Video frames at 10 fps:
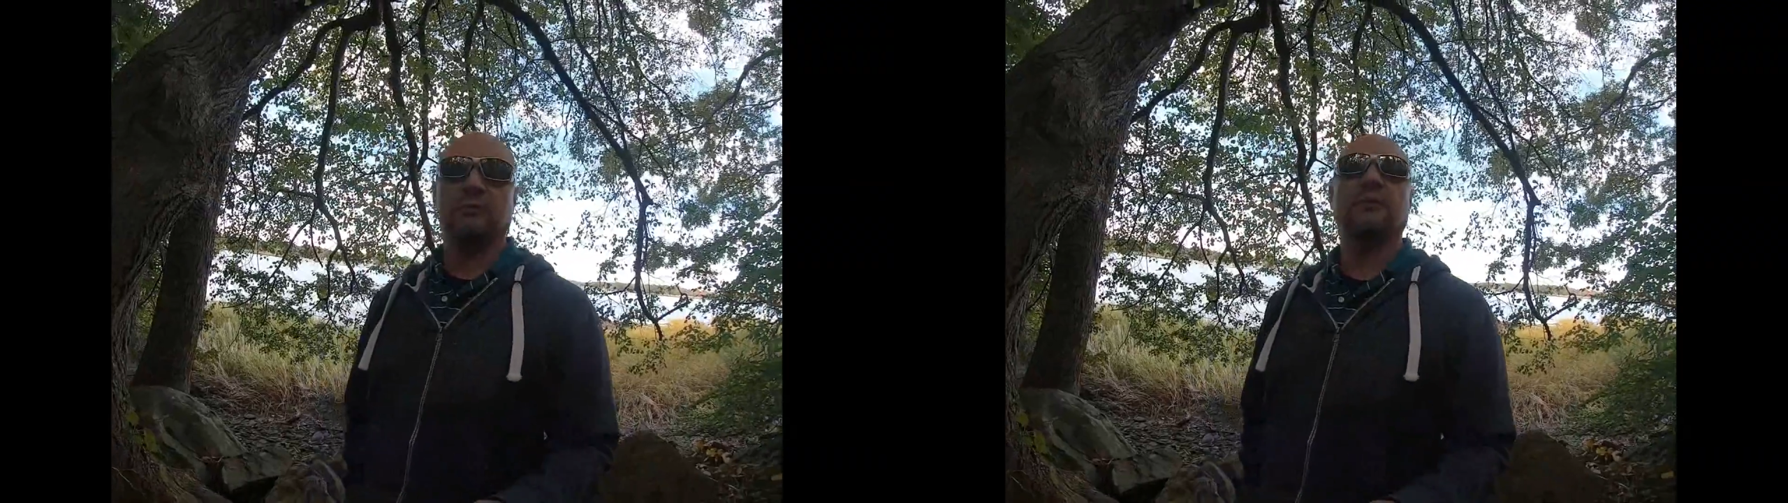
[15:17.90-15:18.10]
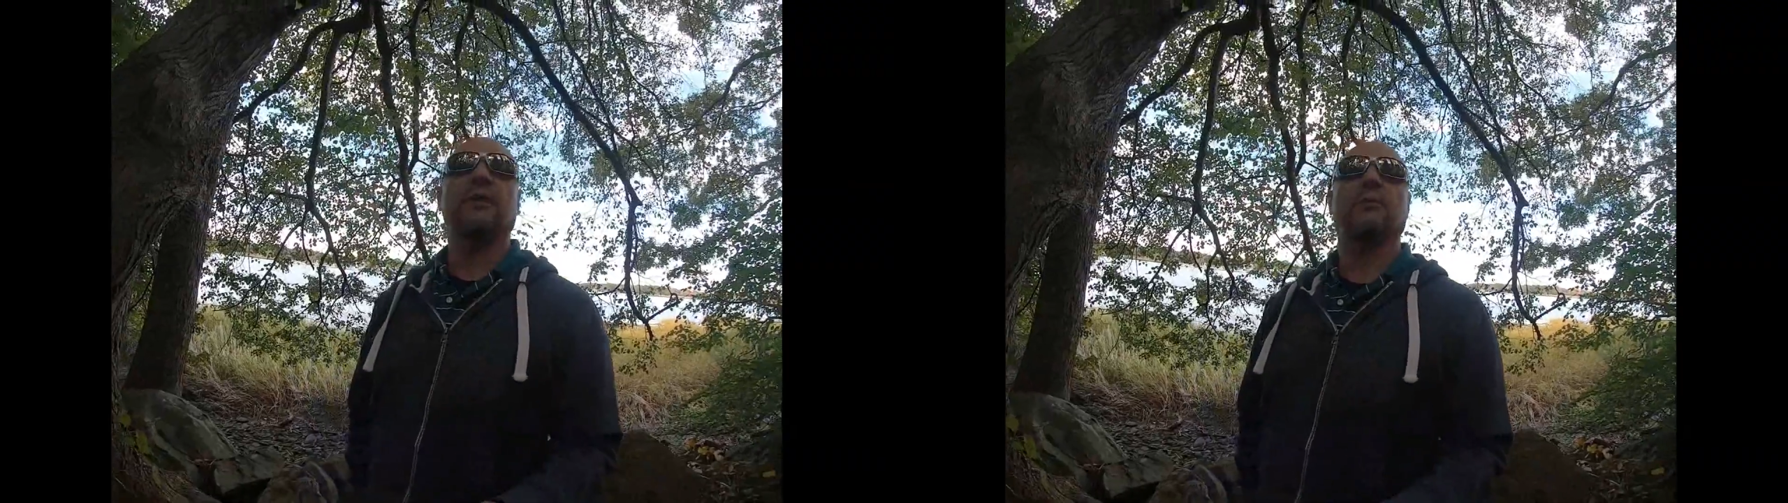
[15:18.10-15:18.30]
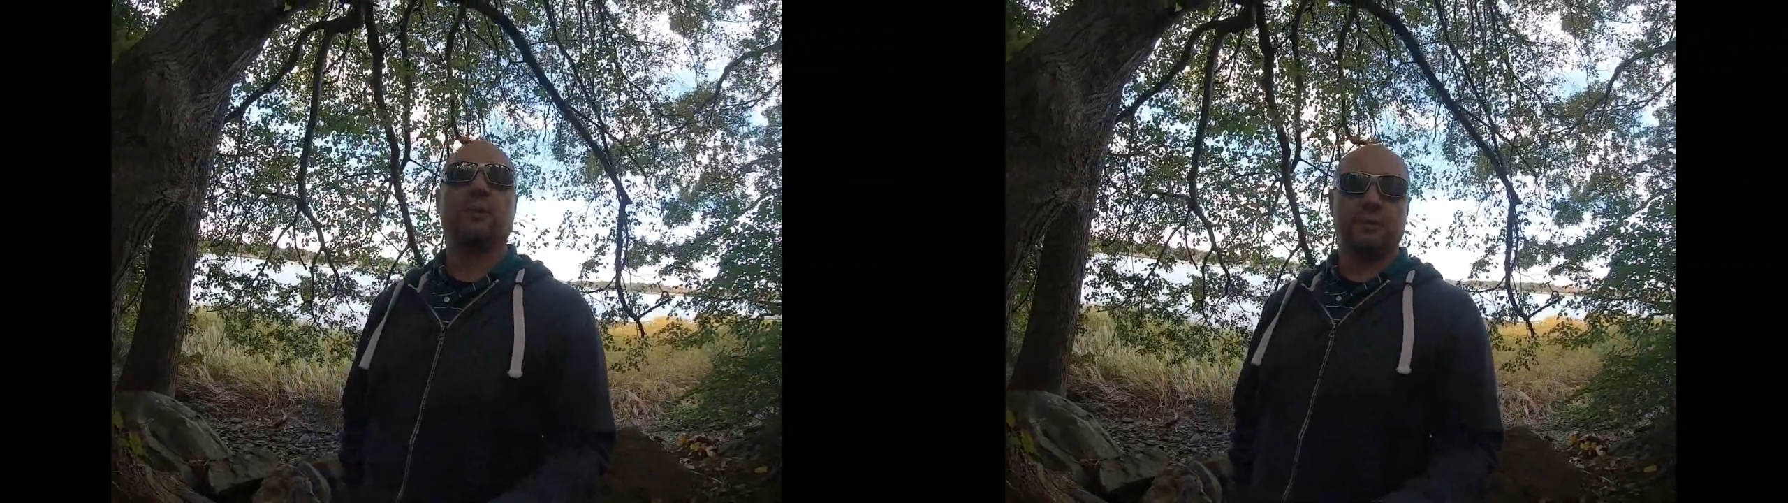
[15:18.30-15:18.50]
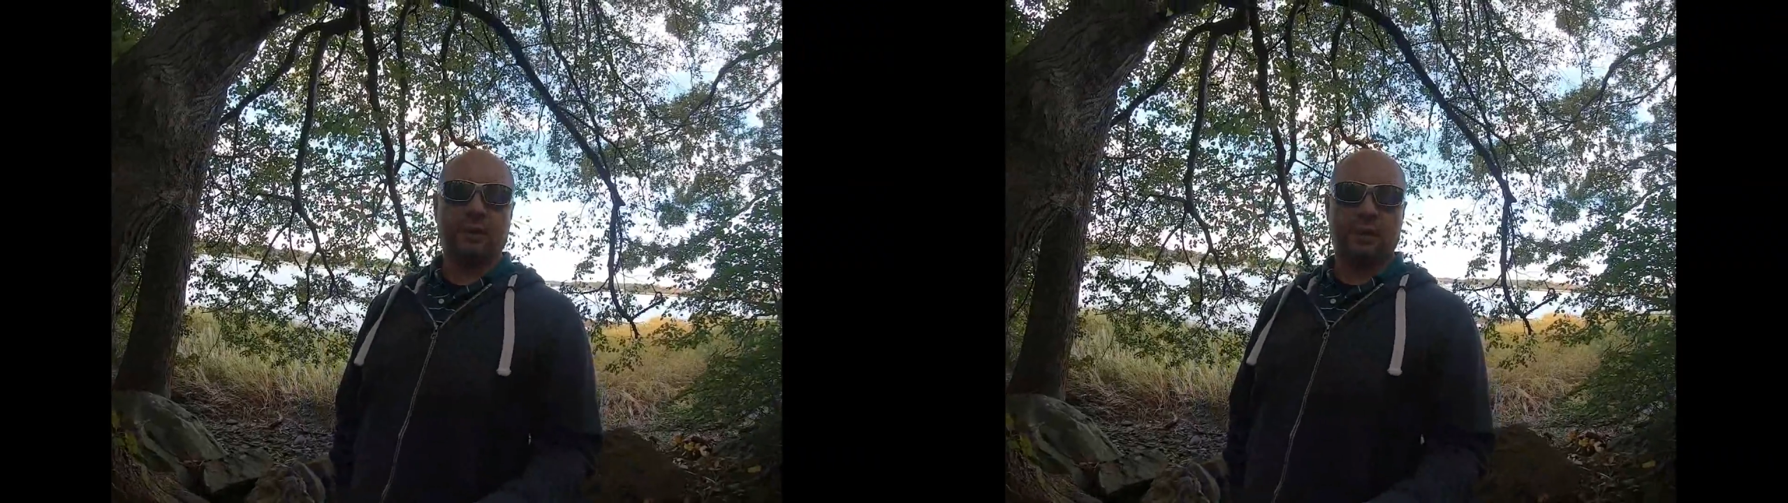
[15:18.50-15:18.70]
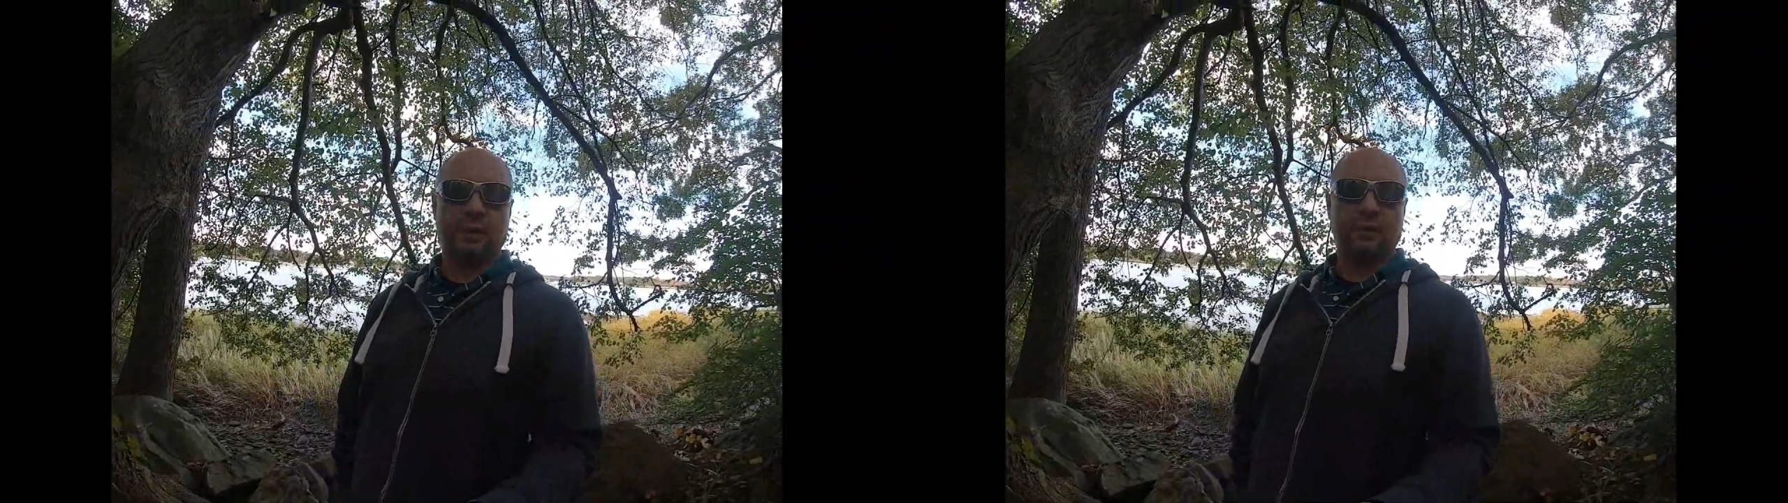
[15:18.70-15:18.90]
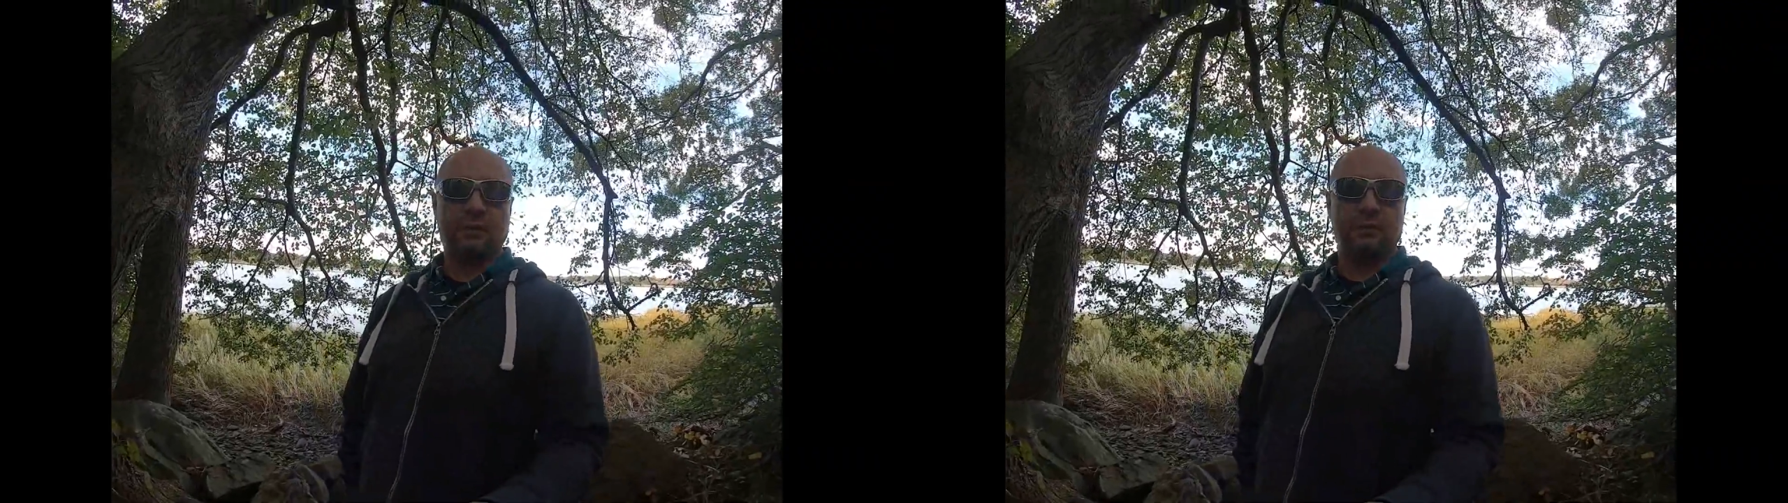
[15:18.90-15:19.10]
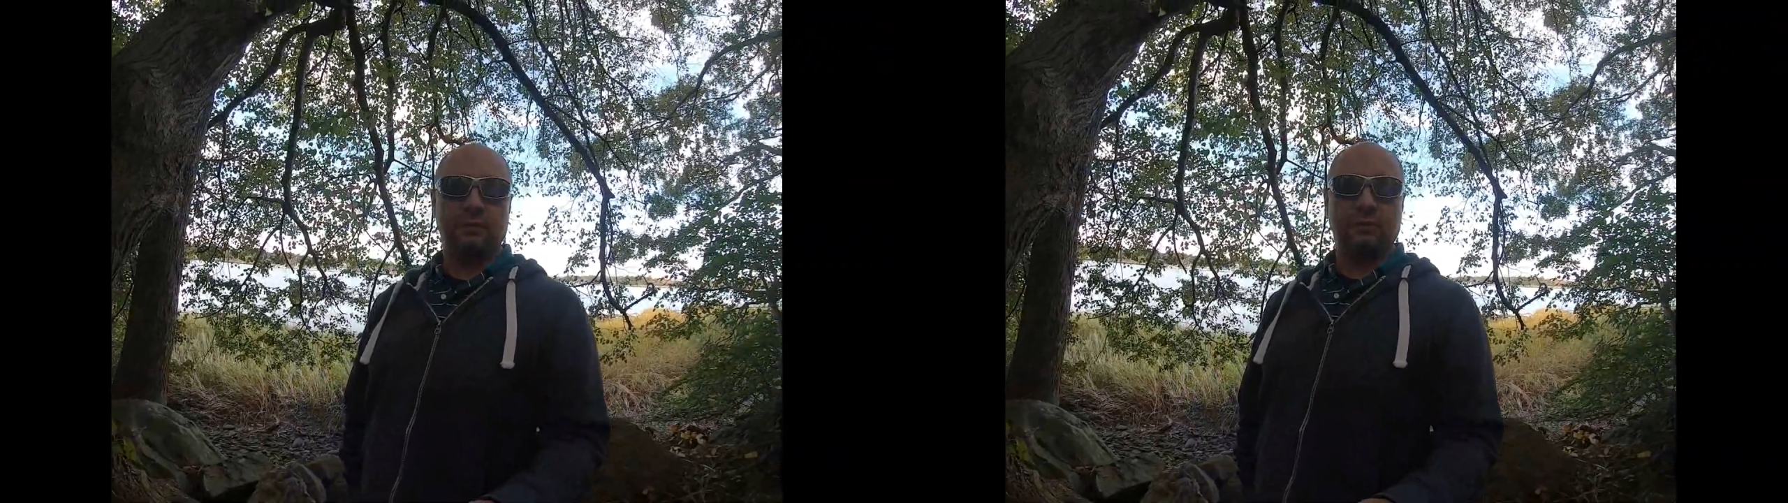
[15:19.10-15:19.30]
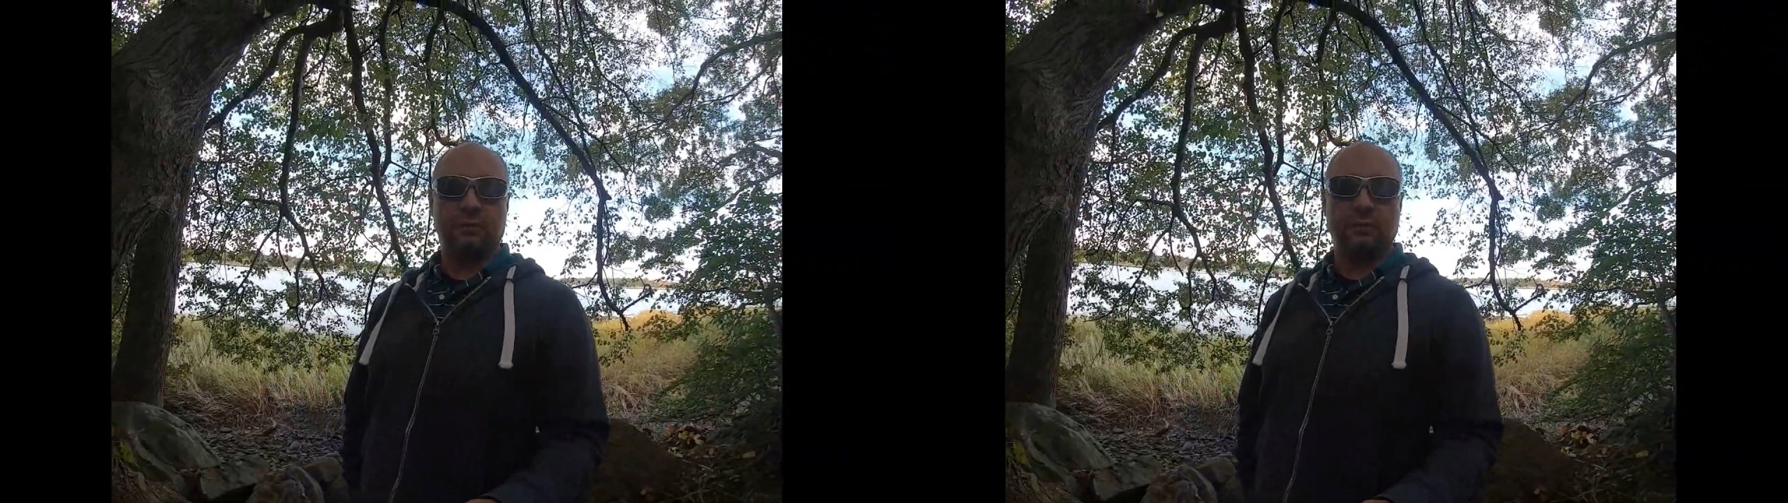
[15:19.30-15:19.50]
that we tie
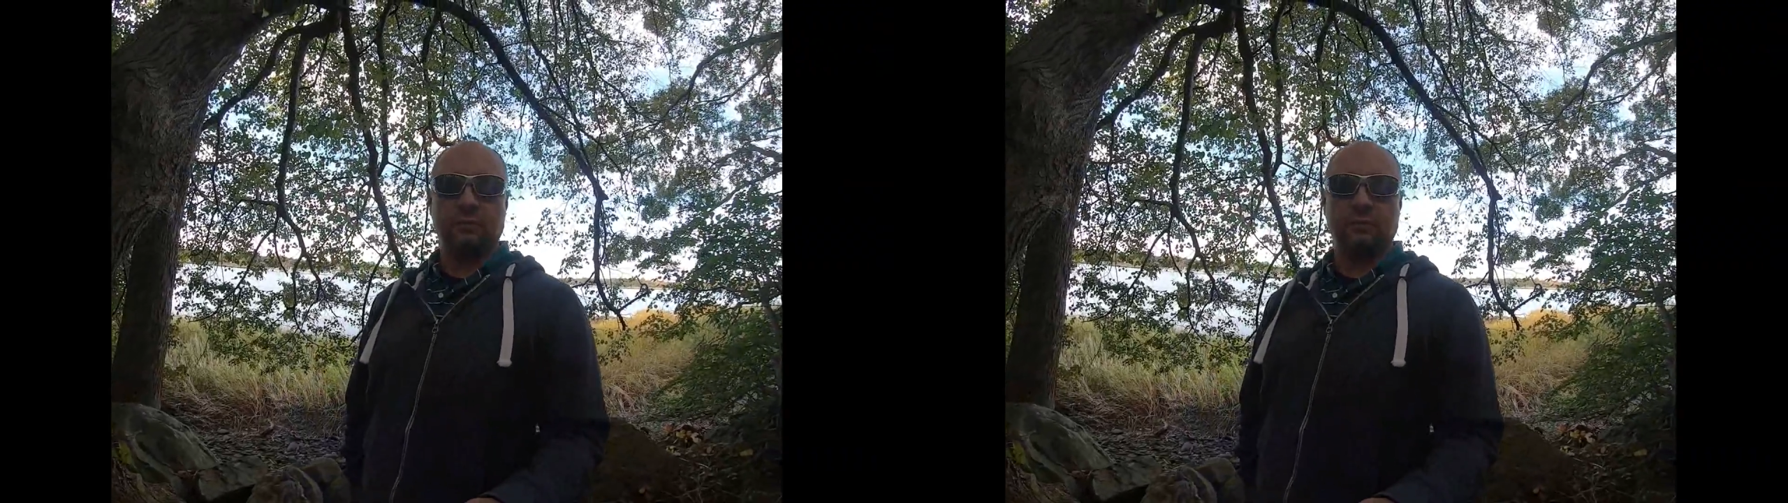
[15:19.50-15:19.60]
into